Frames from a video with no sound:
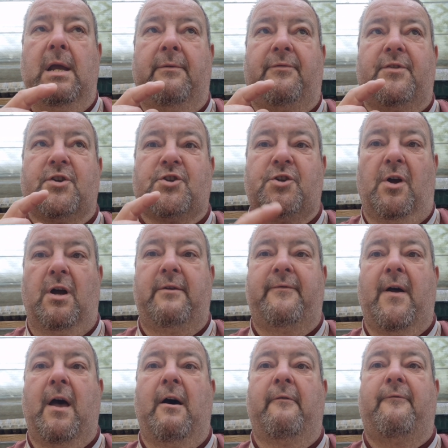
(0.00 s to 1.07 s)
the slide
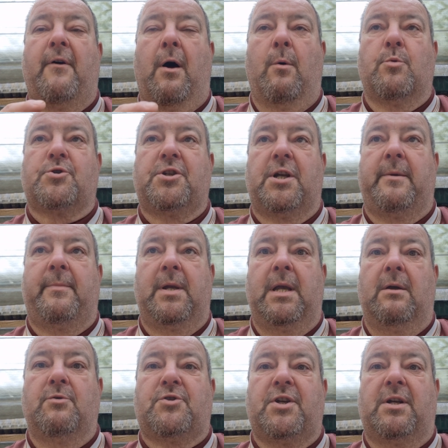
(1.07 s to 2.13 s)
valve I was going to be
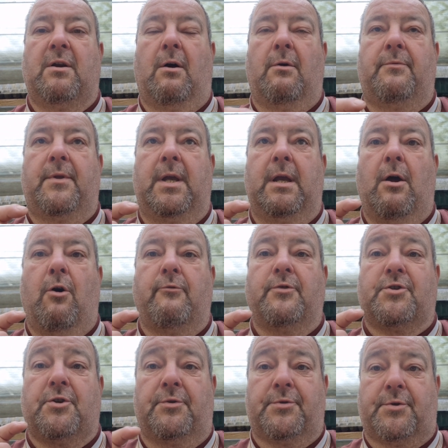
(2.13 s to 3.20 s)
using on the
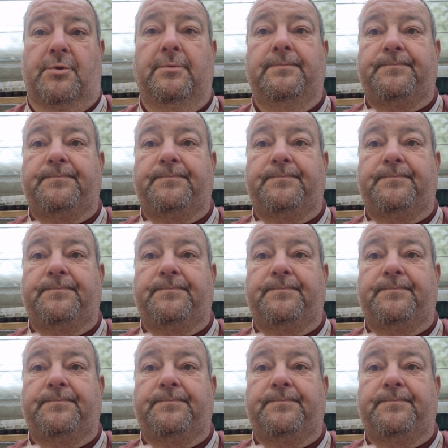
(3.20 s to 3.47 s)
horizontal,